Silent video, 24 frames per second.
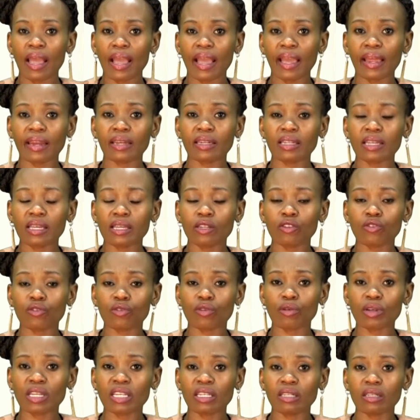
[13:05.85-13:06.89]
And, you
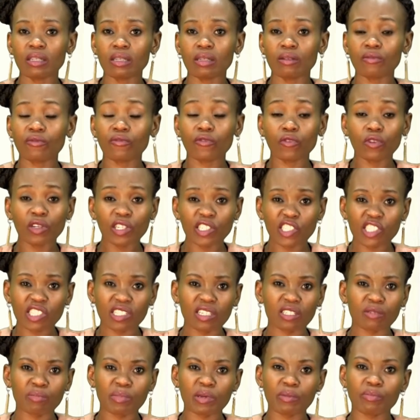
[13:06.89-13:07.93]
know, in
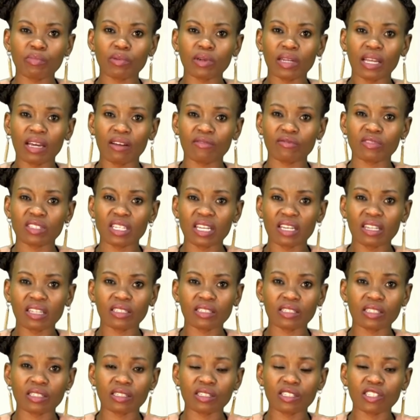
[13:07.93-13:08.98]
foolishness, people have
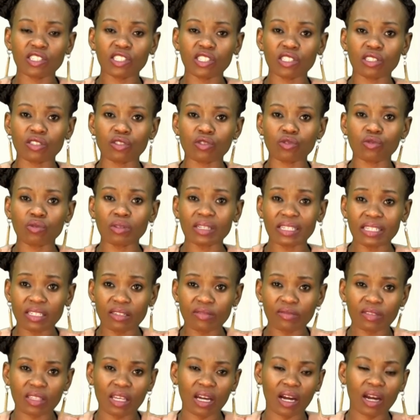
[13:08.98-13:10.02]
taken decisions to
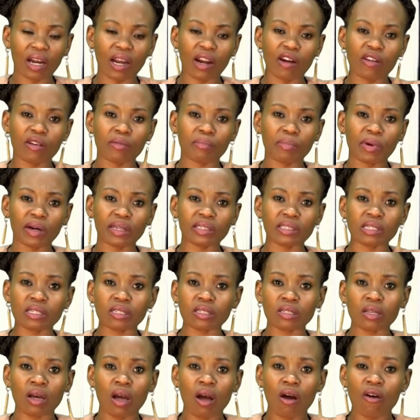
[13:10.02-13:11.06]
leave their current
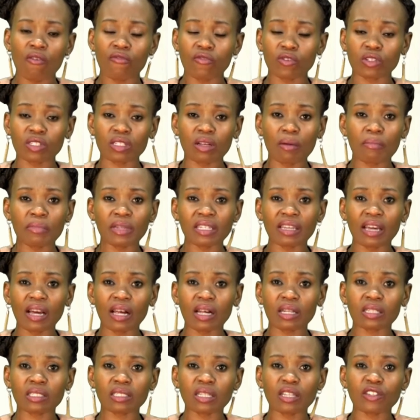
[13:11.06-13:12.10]
partners for somebody
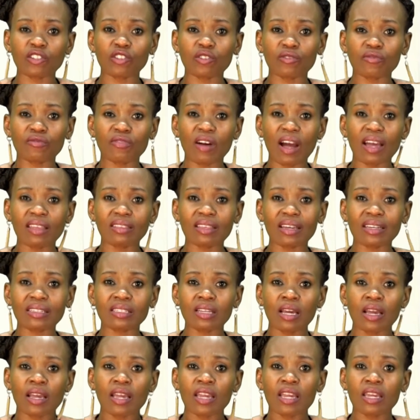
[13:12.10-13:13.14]
else. And you find
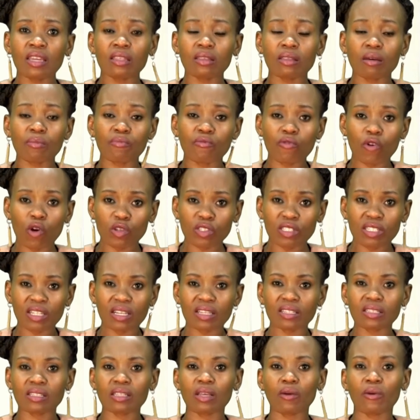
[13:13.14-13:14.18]
that in the
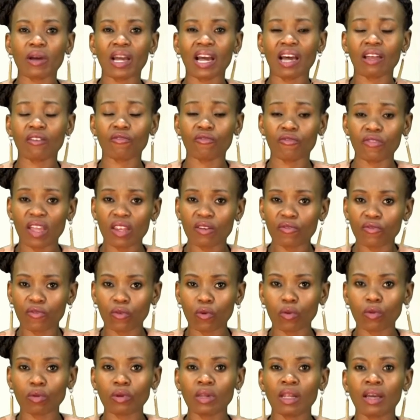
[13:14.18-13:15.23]
process, they were
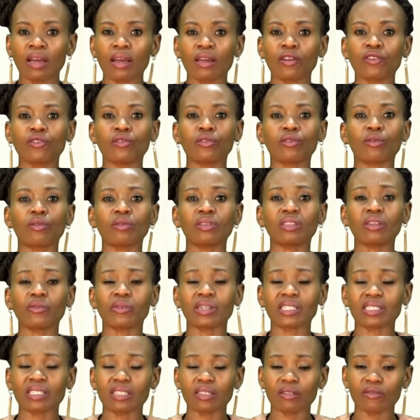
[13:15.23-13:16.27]
unfaithful. You know, there
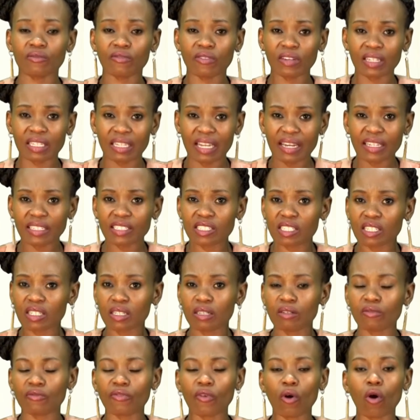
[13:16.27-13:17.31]
was
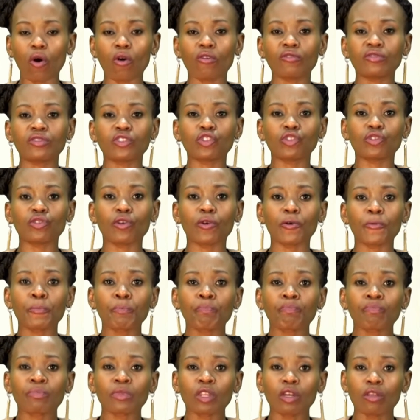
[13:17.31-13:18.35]
infidelity involved, you know,
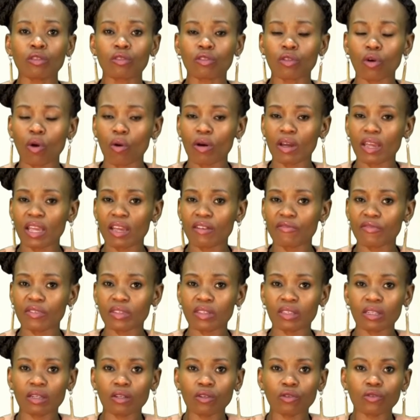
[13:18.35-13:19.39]
though
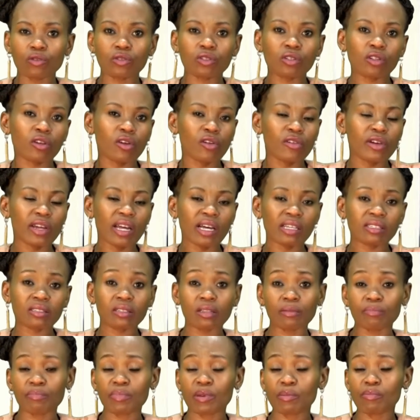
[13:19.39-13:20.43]
everything looks glorious
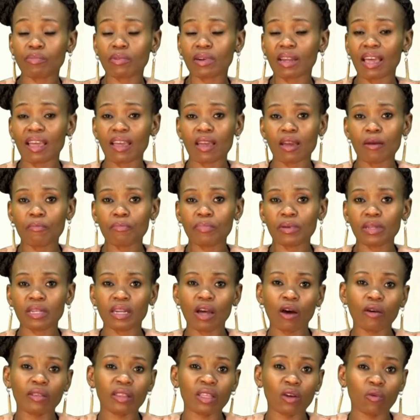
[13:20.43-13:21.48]
and people are happy
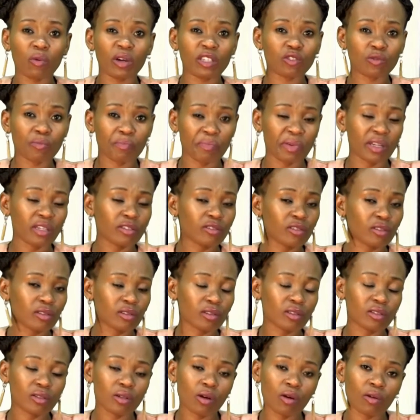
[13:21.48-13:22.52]
now, they want to build
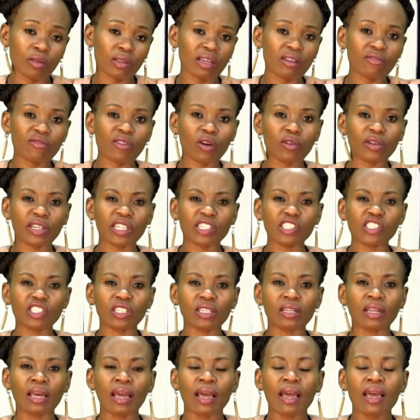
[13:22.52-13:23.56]
on that
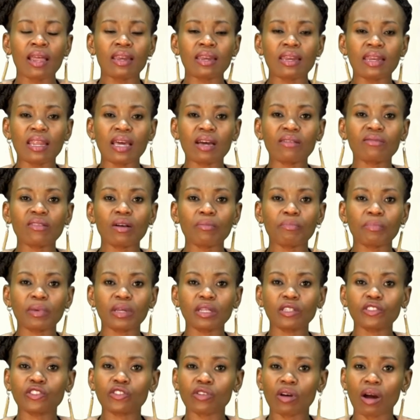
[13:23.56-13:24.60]
foundation. Never
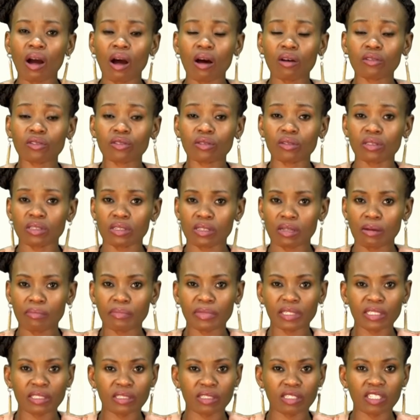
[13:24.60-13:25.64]
build your house on
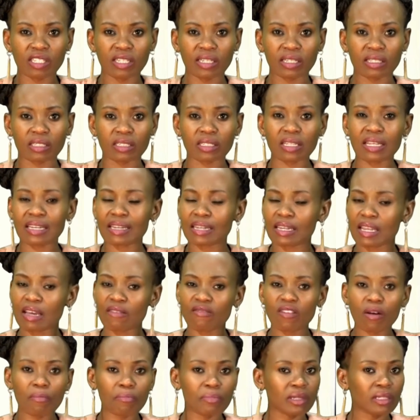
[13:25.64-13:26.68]
somebody's tears, and
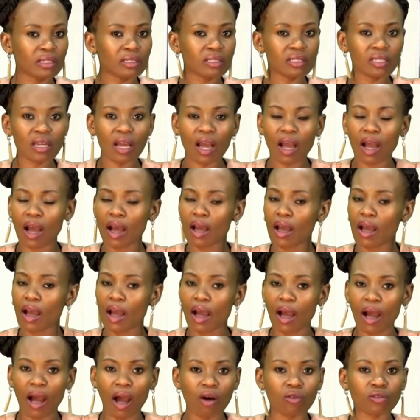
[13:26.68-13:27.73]
never build
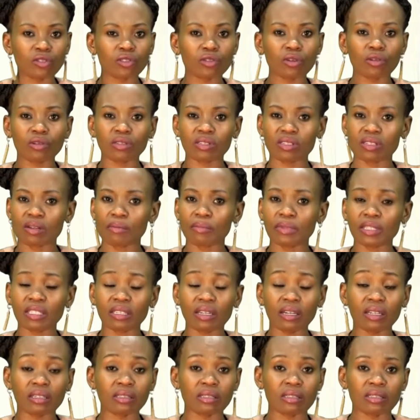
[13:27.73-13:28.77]
a house on
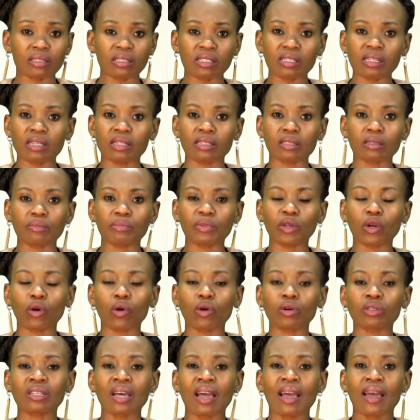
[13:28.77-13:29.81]
somebody else's tears,
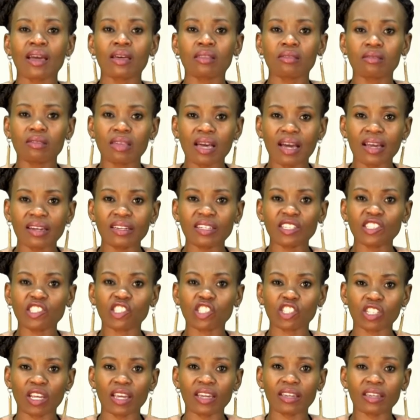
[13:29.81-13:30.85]
because that is
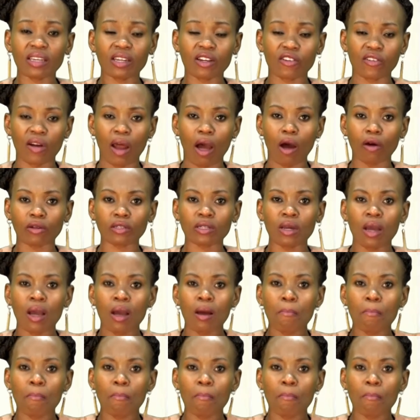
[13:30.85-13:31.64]
shaky ground.